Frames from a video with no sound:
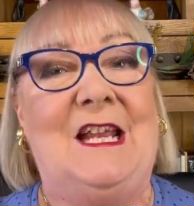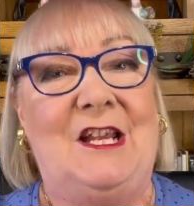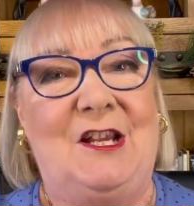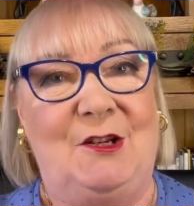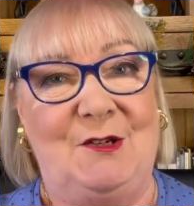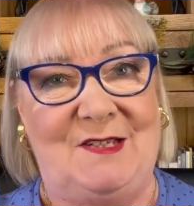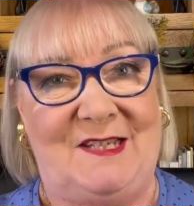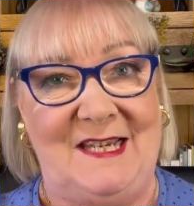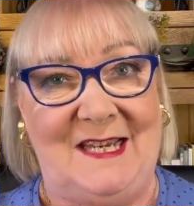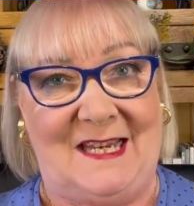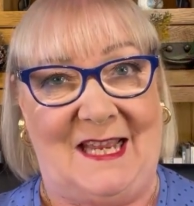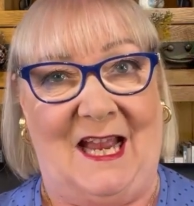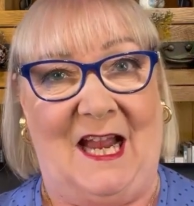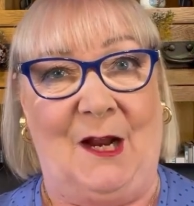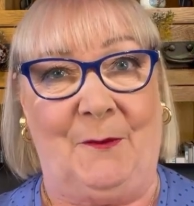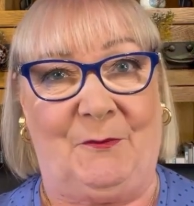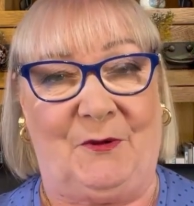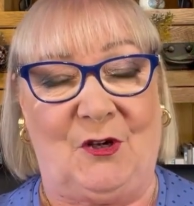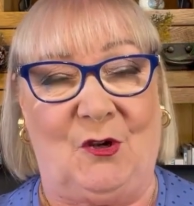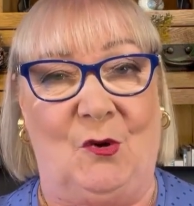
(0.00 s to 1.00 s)
You see,
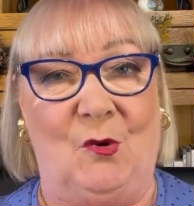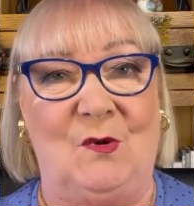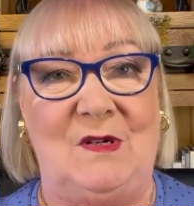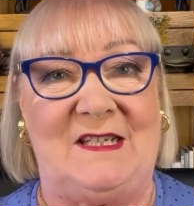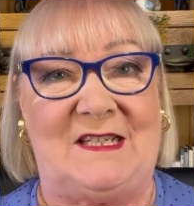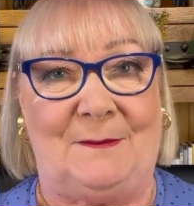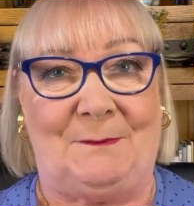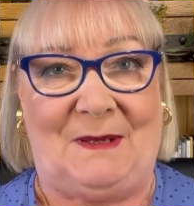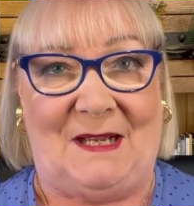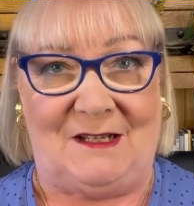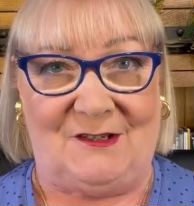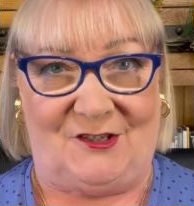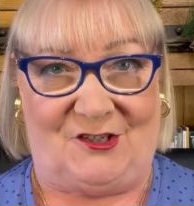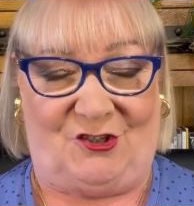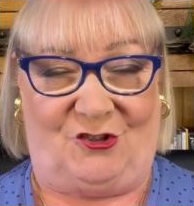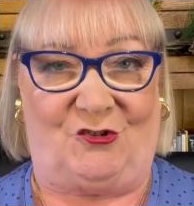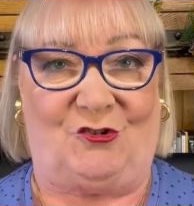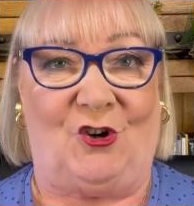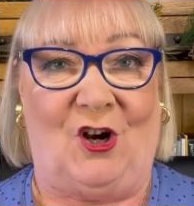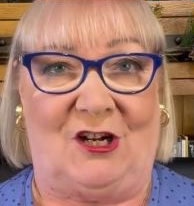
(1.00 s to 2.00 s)
Capricorn is about
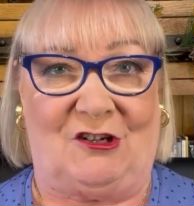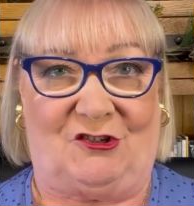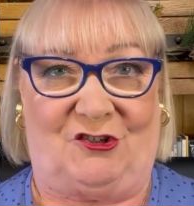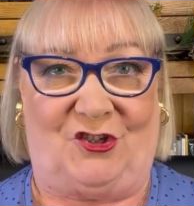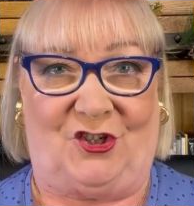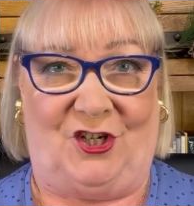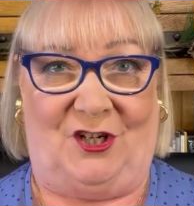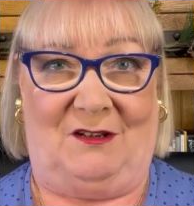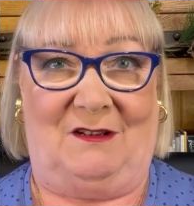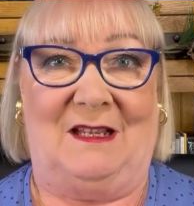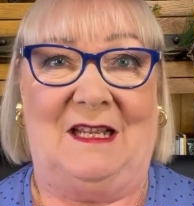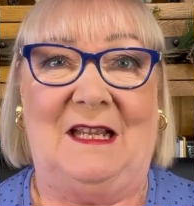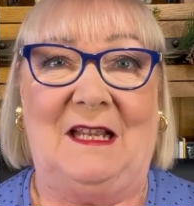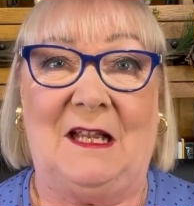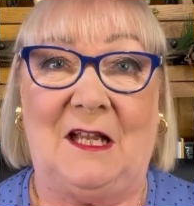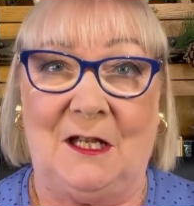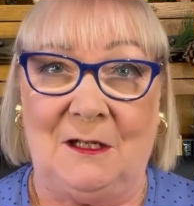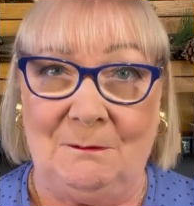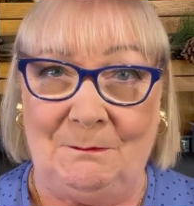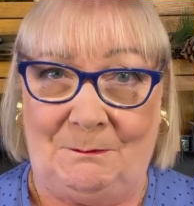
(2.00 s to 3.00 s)
structure
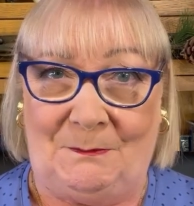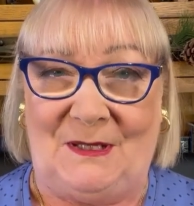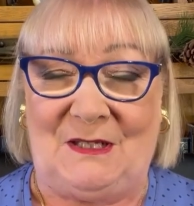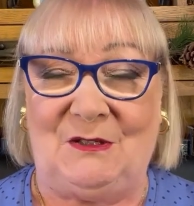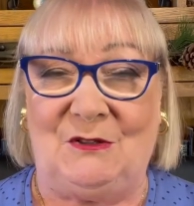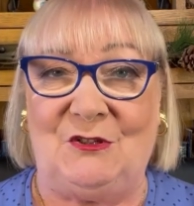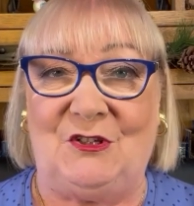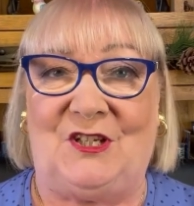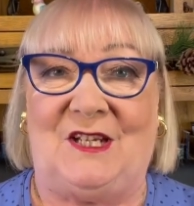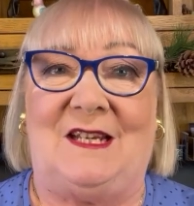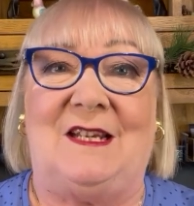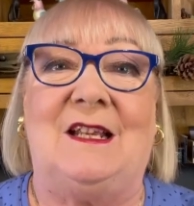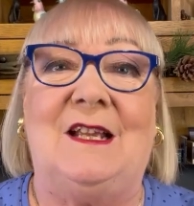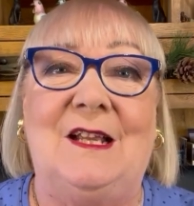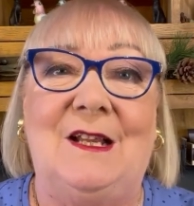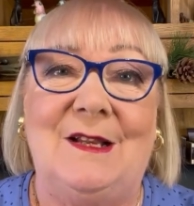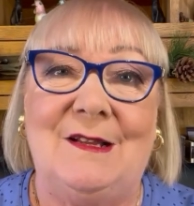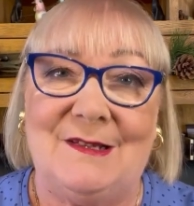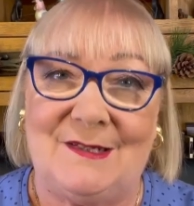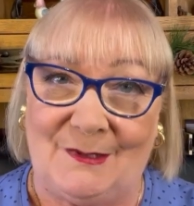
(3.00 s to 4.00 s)
and building.
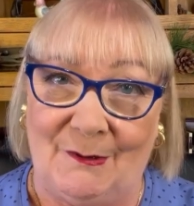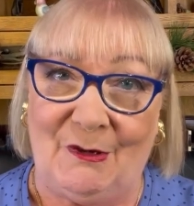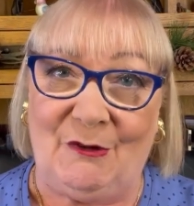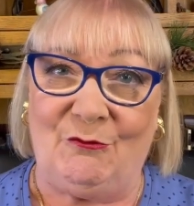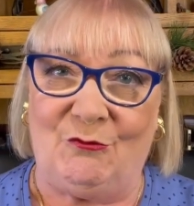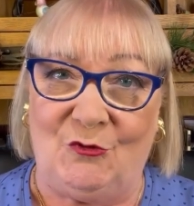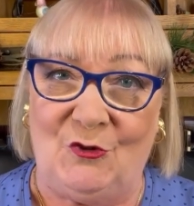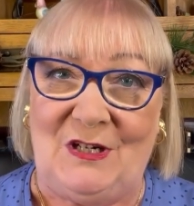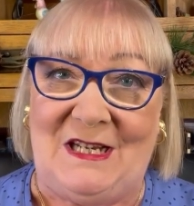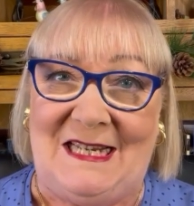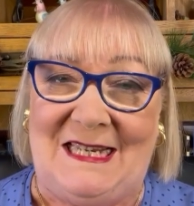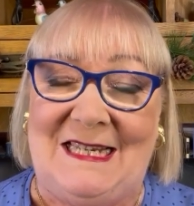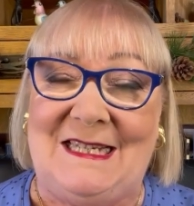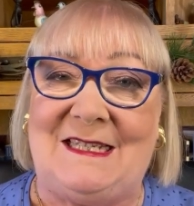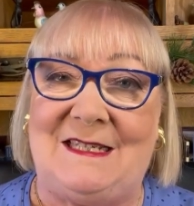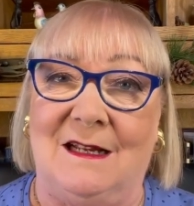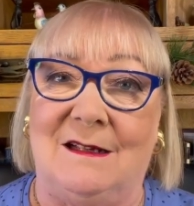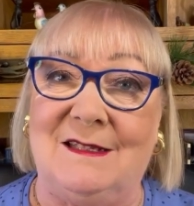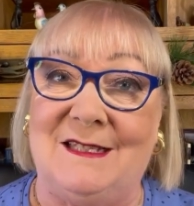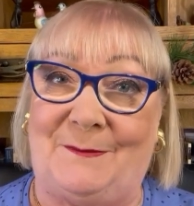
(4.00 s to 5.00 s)
So it really
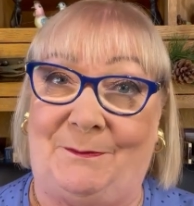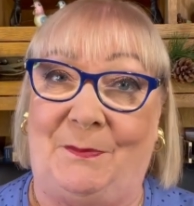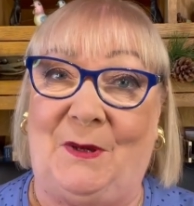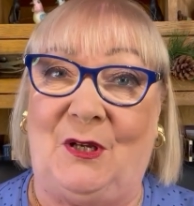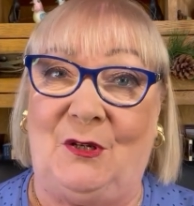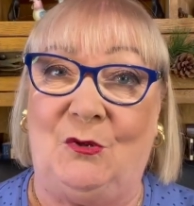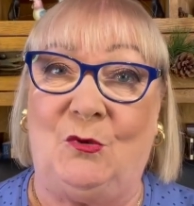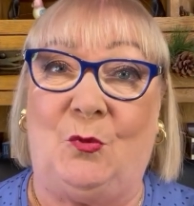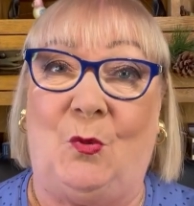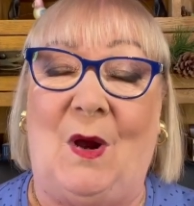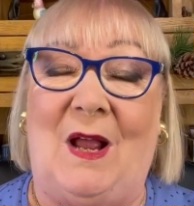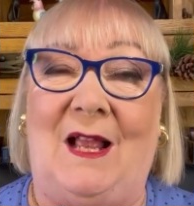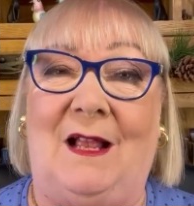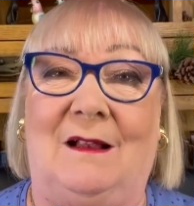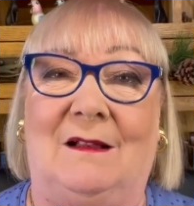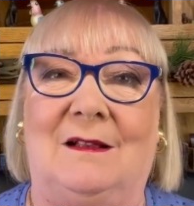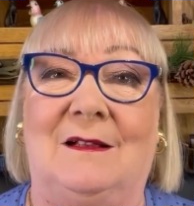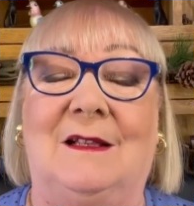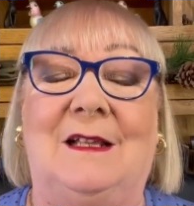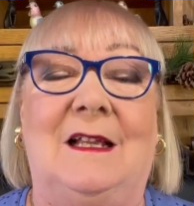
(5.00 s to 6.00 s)
does bode
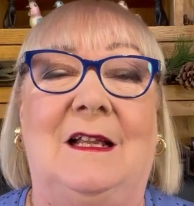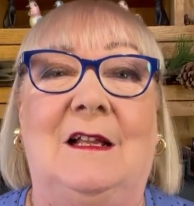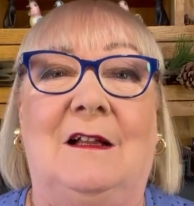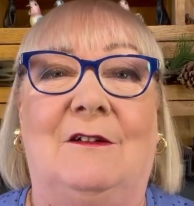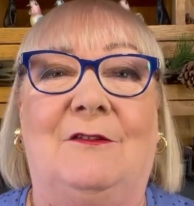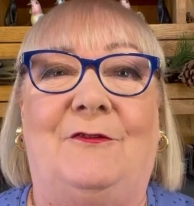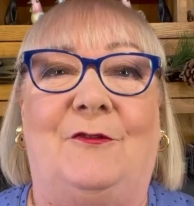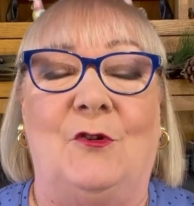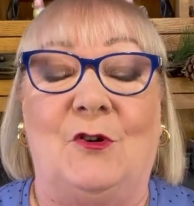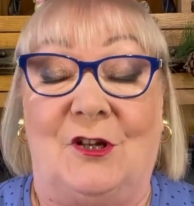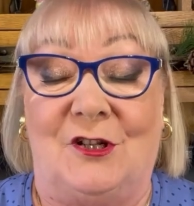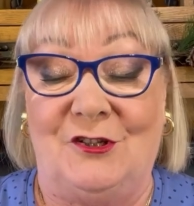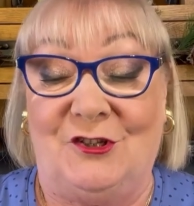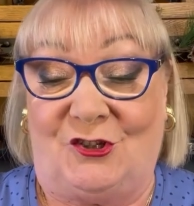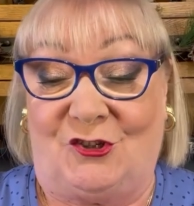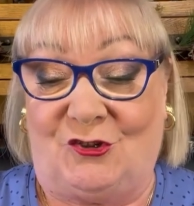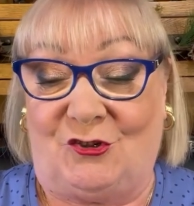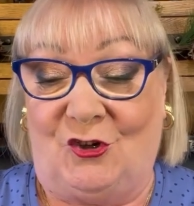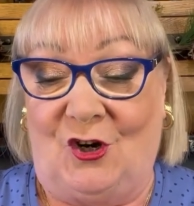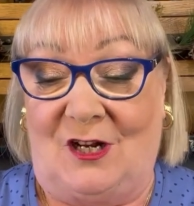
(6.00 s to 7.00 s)
well for
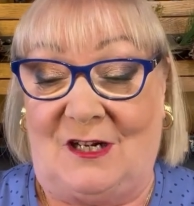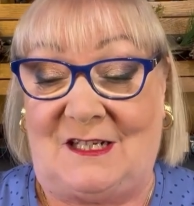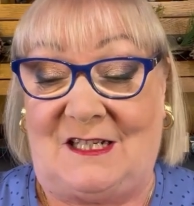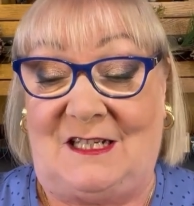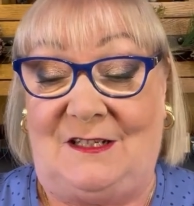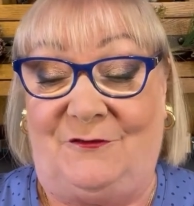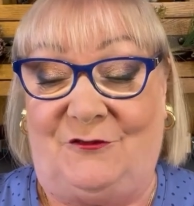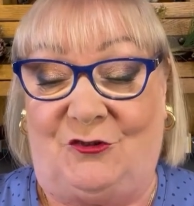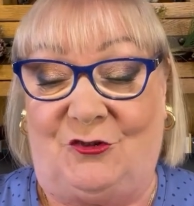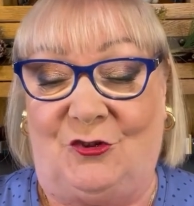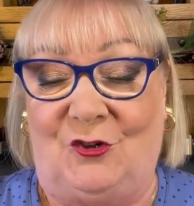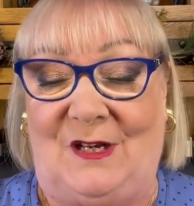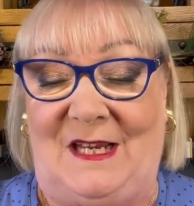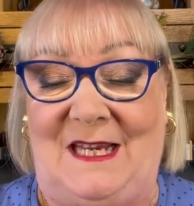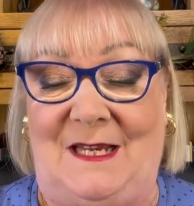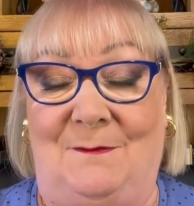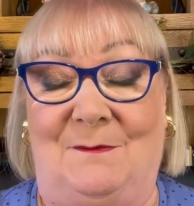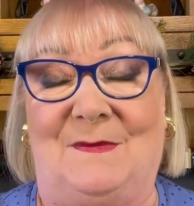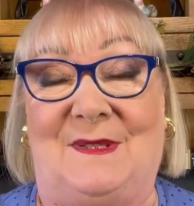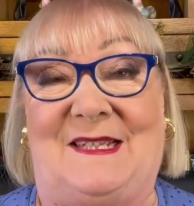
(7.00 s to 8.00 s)
constructive
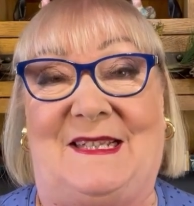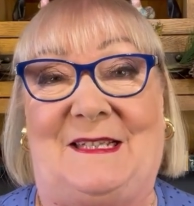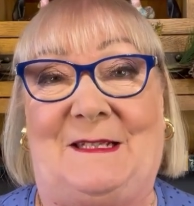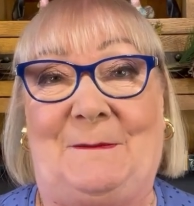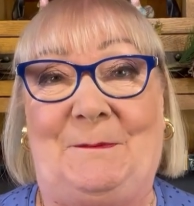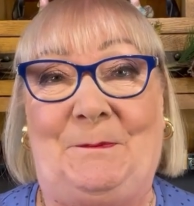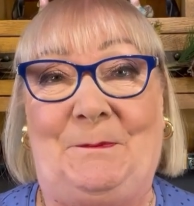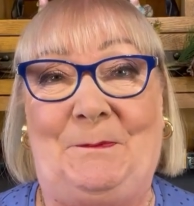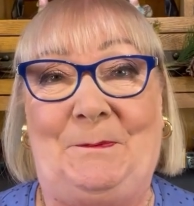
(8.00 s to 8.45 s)
dreams.